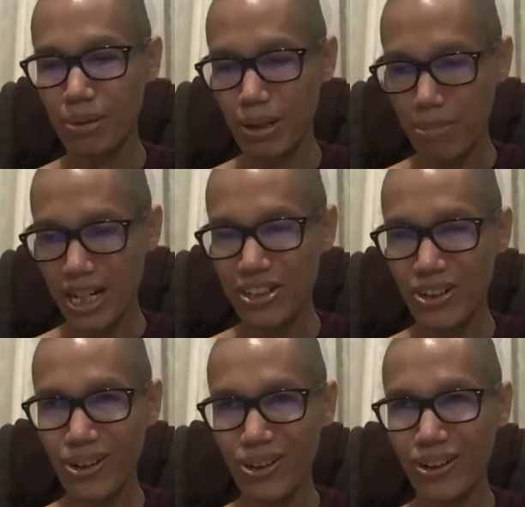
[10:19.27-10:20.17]
by mind,
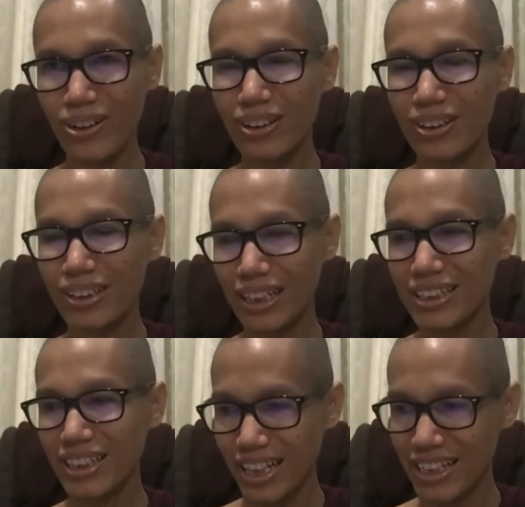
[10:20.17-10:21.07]
like
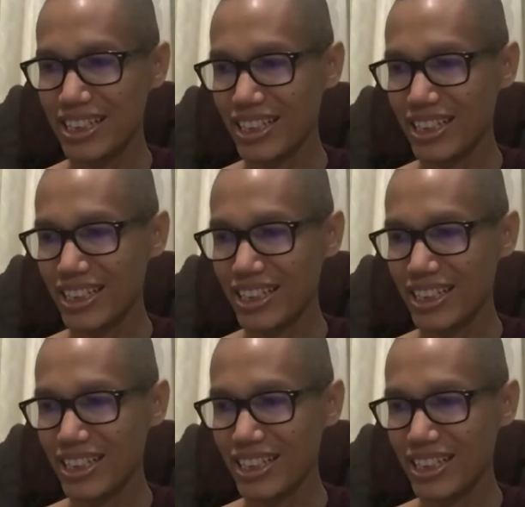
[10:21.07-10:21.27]
that.